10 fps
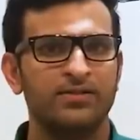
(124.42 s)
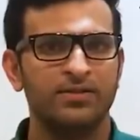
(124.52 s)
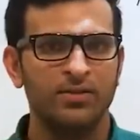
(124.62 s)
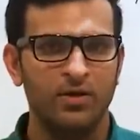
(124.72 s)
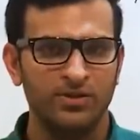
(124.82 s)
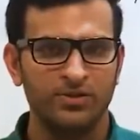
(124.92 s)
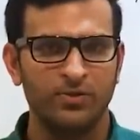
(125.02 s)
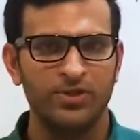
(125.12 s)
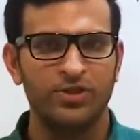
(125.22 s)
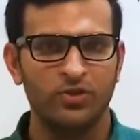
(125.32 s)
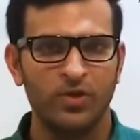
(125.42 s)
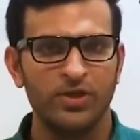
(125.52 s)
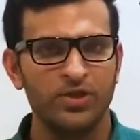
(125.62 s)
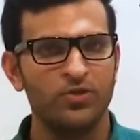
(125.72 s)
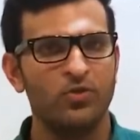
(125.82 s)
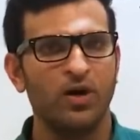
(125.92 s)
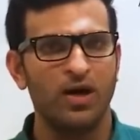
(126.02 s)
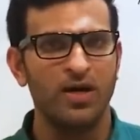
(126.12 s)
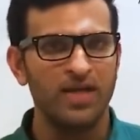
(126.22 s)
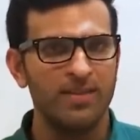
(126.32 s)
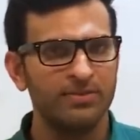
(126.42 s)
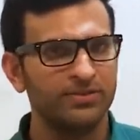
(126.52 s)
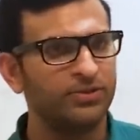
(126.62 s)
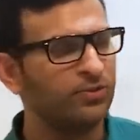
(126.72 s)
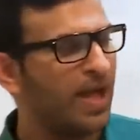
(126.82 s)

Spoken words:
long story short, you are unable to